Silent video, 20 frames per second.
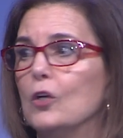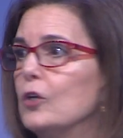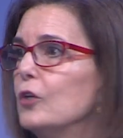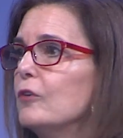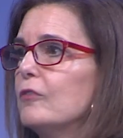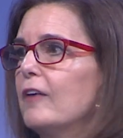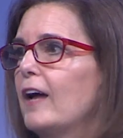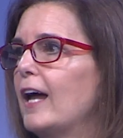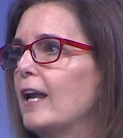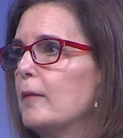
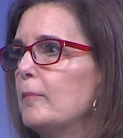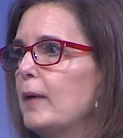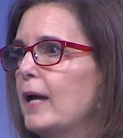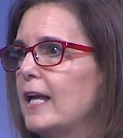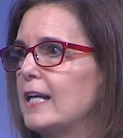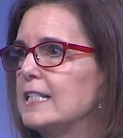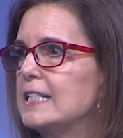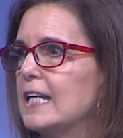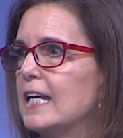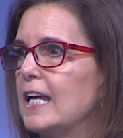you've had a
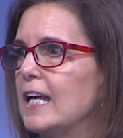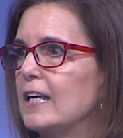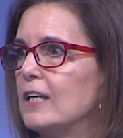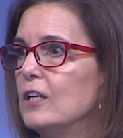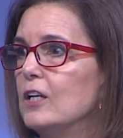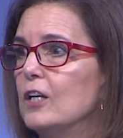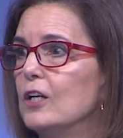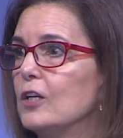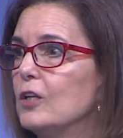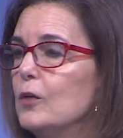bad
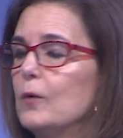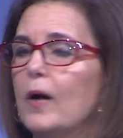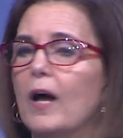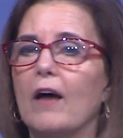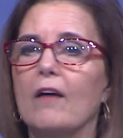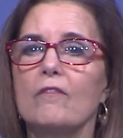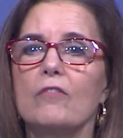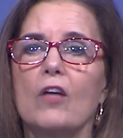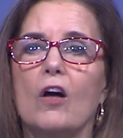day. You have